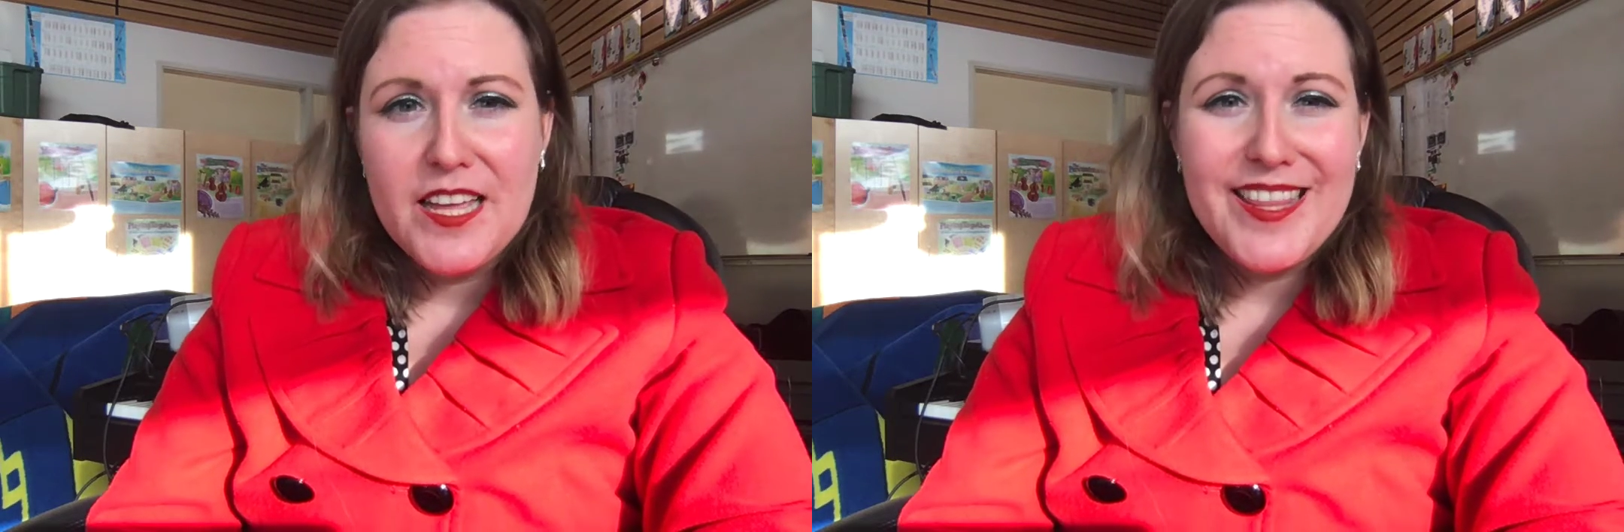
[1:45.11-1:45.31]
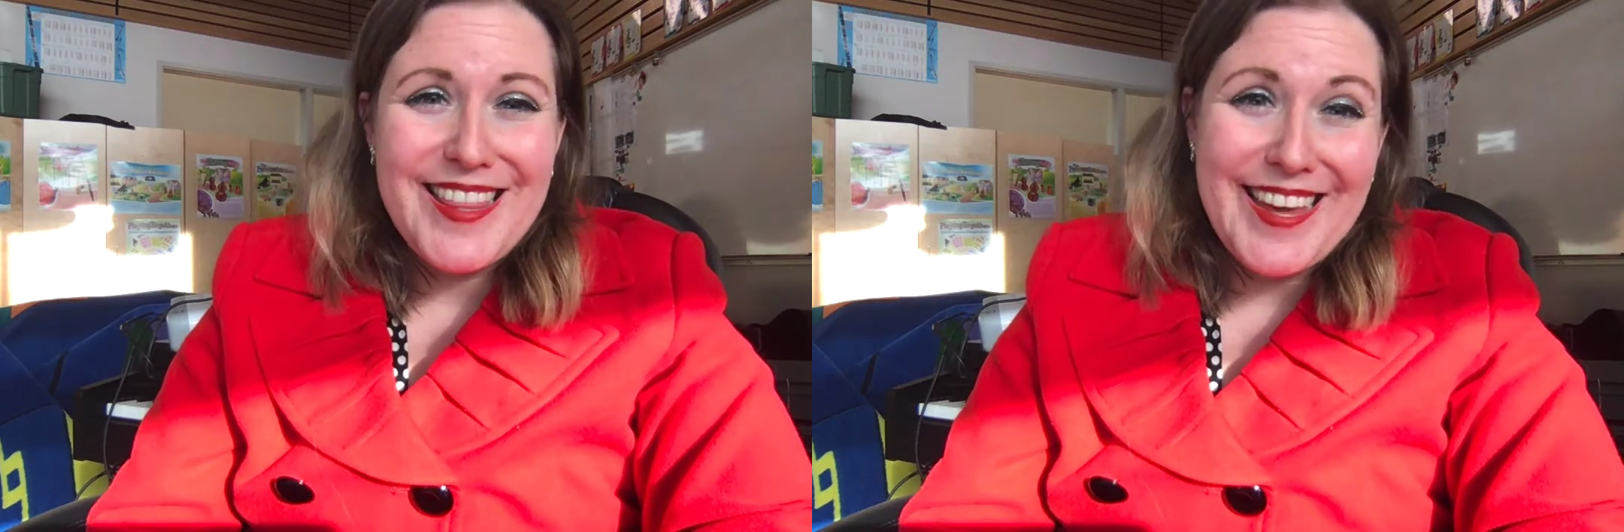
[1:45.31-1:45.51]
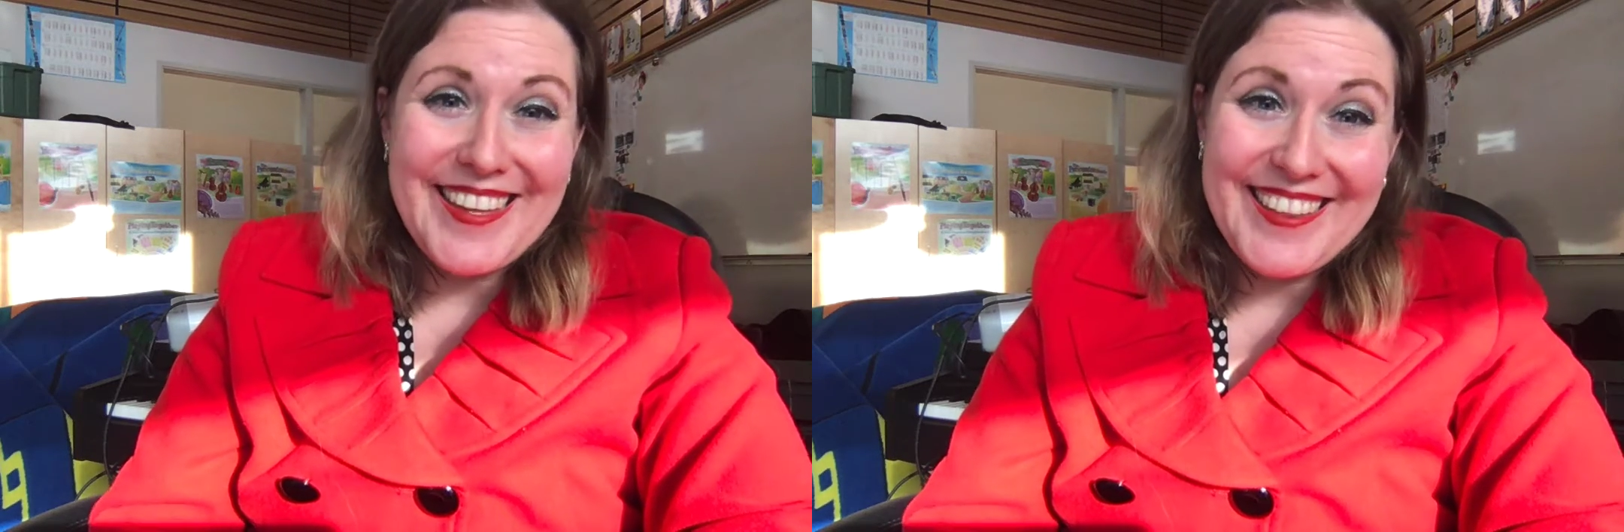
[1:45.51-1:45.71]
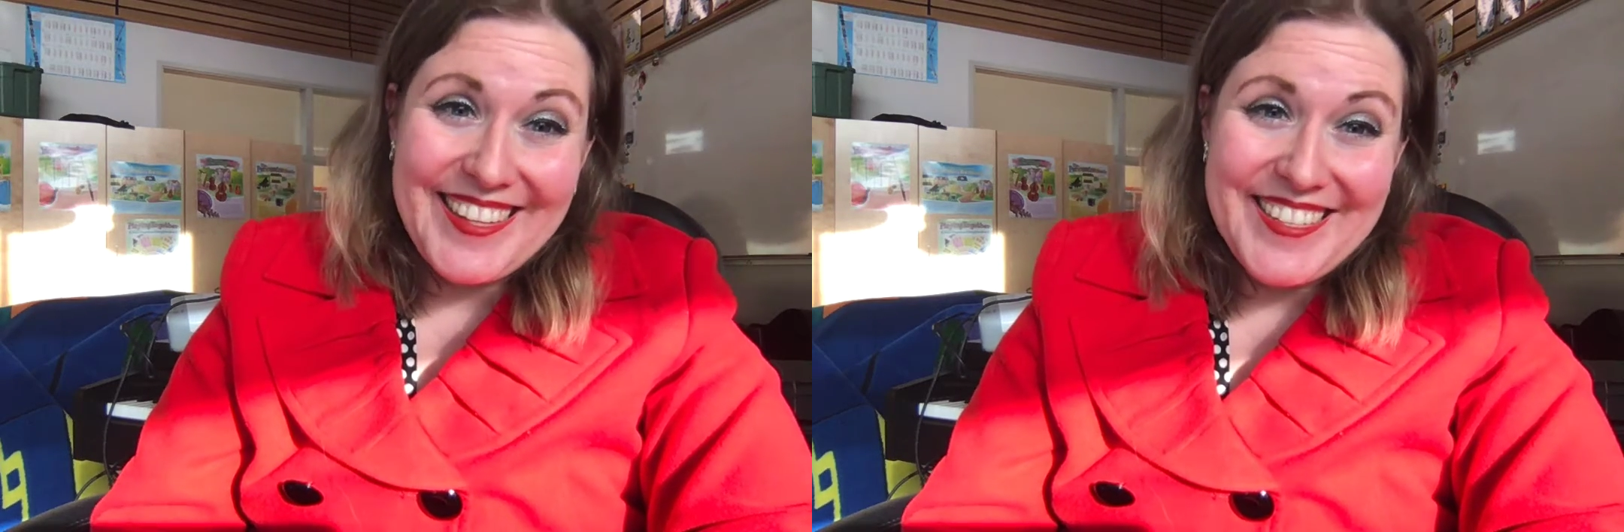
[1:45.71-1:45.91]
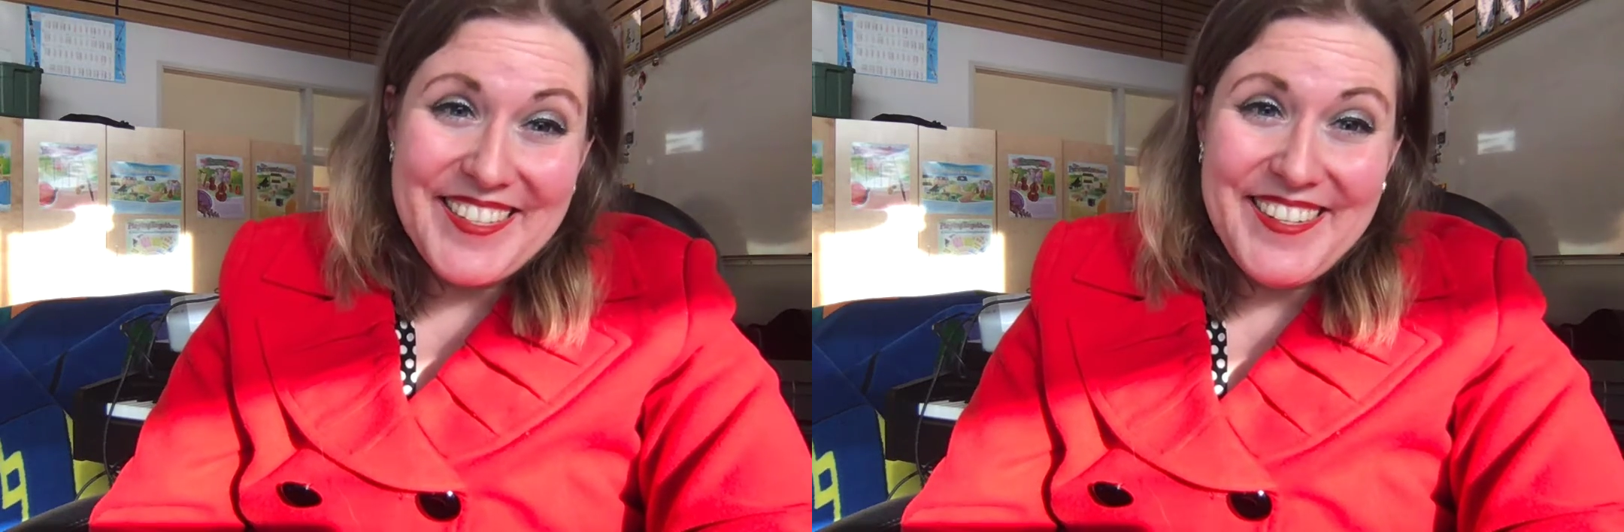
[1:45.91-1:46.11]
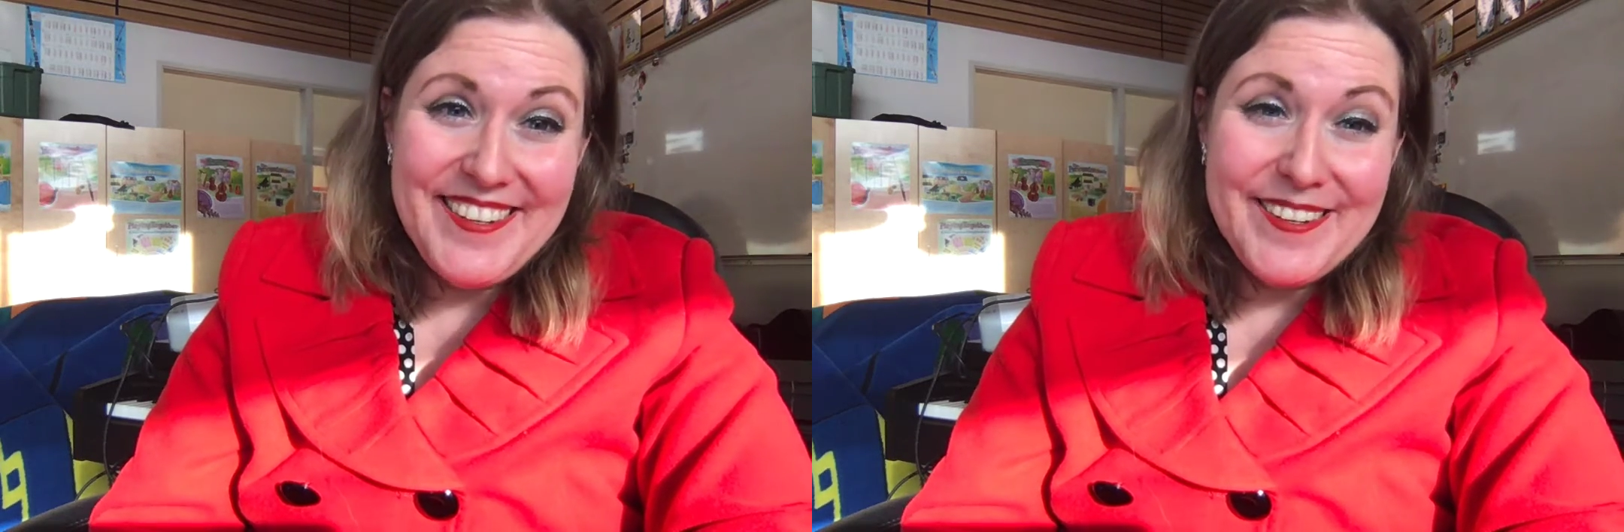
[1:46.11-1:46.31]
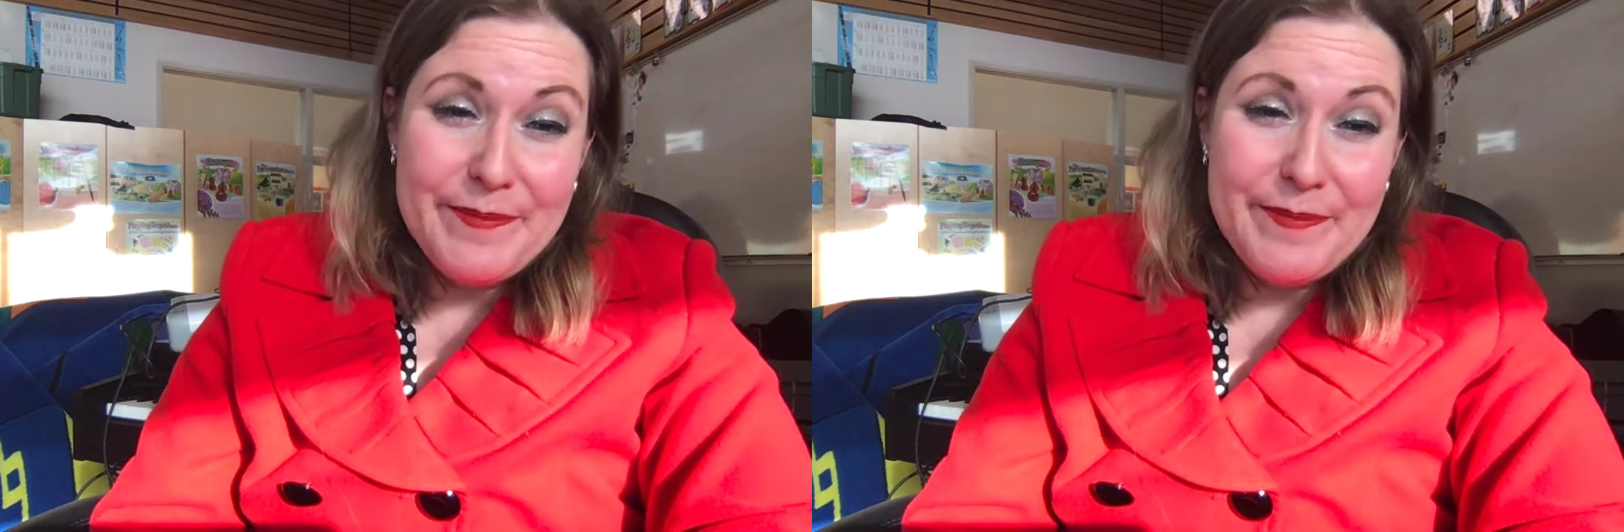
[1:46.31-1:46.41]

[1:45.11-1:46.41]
that they can listen,